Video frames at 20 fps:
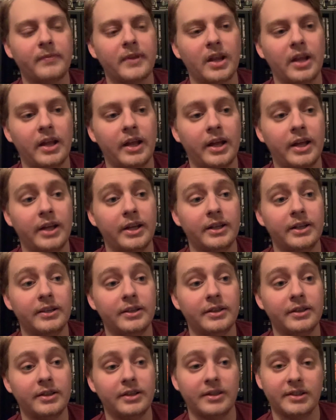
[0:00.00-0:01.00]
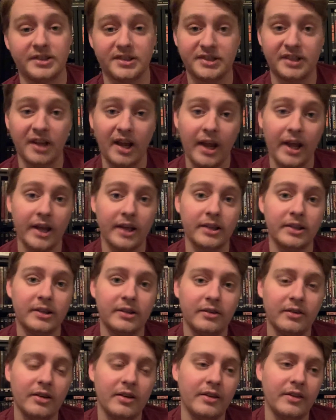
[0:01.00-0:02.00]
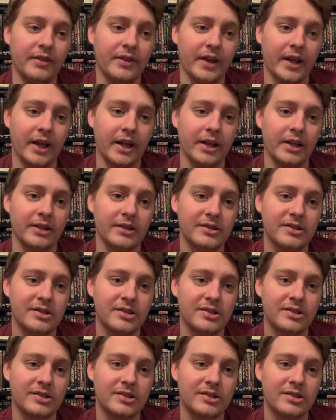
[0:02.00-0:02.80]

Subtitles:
And it's sad that